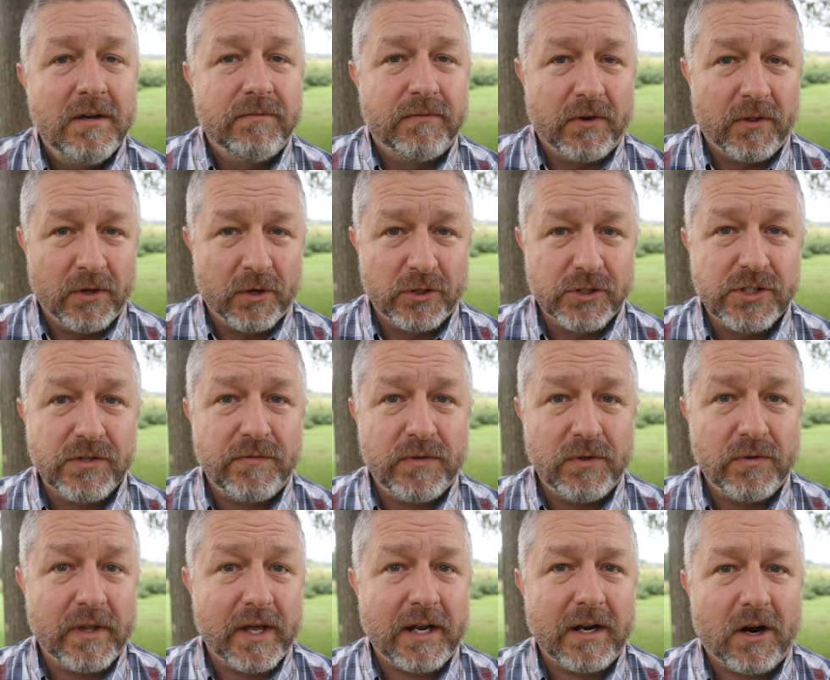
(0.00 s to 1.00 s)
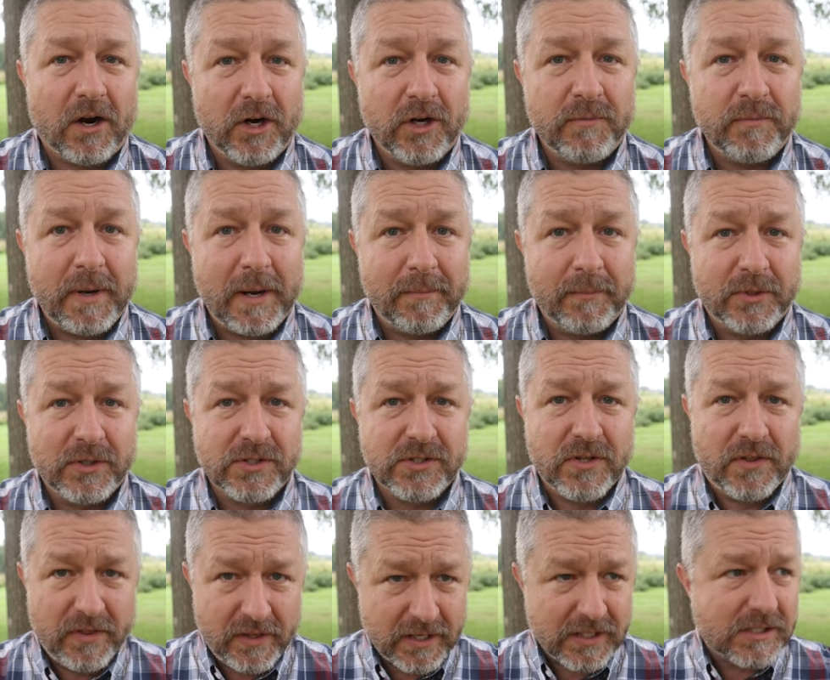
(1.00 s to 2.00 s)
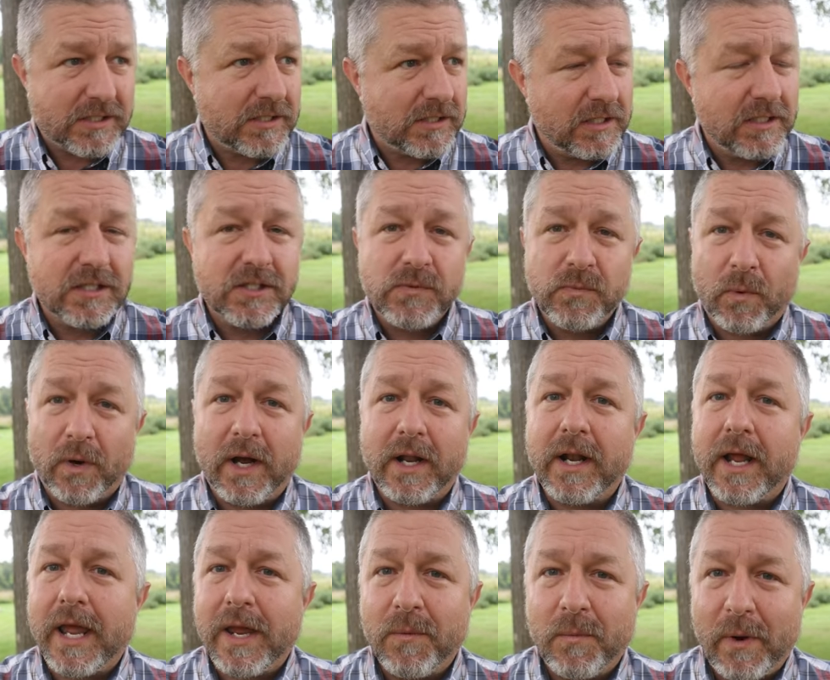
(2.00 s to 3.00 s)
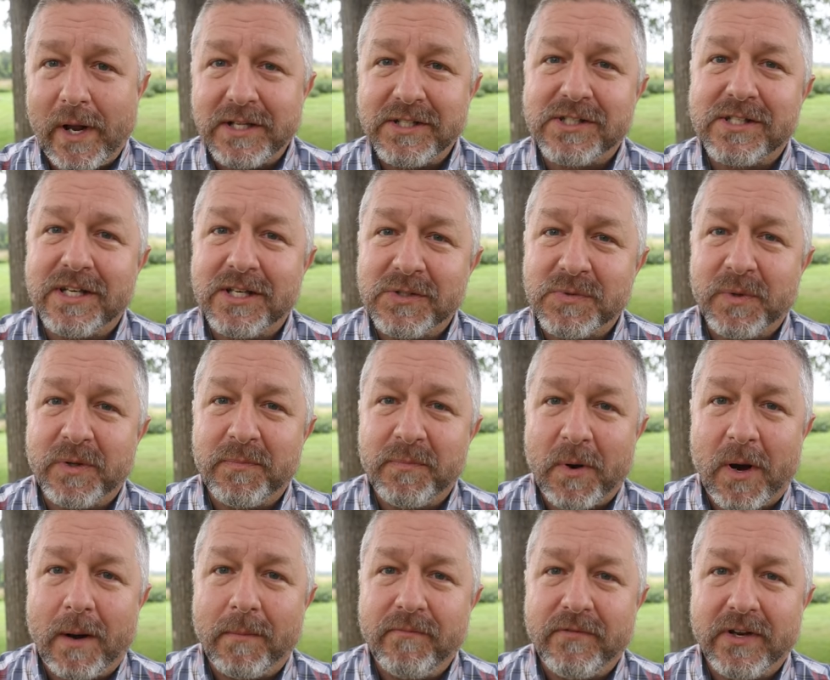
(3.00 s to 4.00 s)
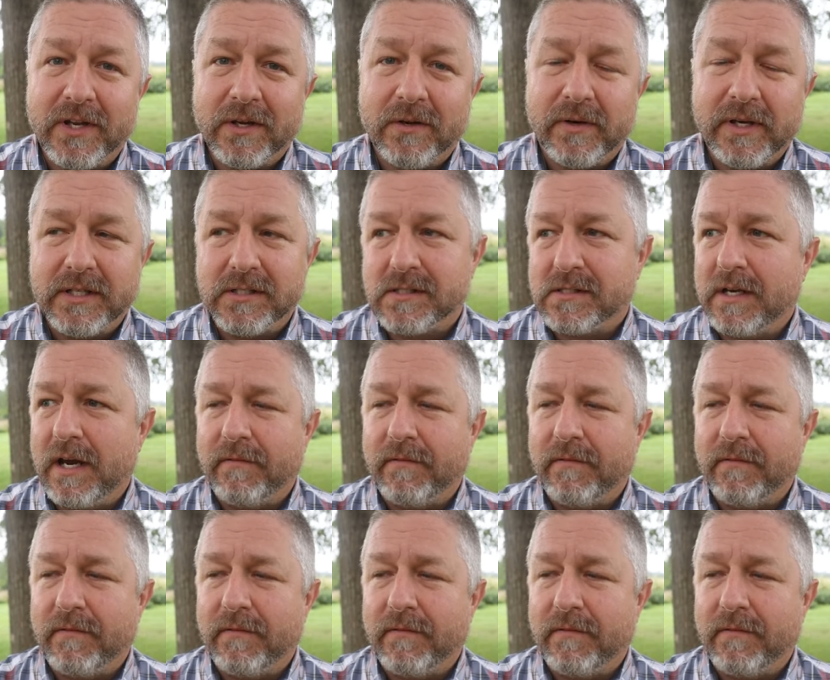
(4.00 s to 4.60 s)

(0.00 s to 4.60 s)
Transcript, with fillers: For those of you that aren't members, this is what a Wednesdays with Bob video is.